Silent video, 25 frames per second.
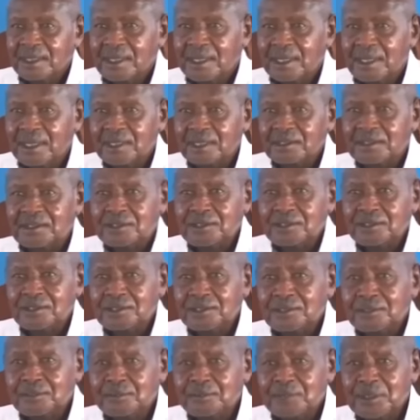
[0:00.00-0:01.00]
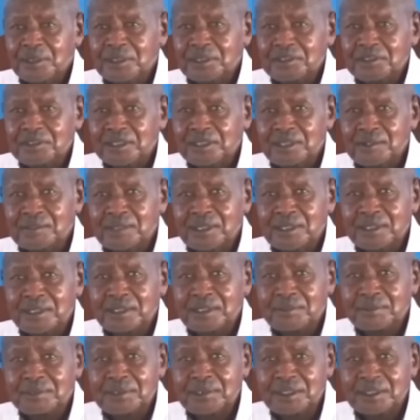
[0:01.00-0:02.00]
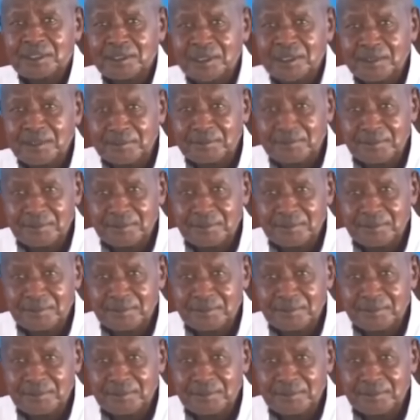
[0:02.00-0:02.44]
until the Europeans came and captured them.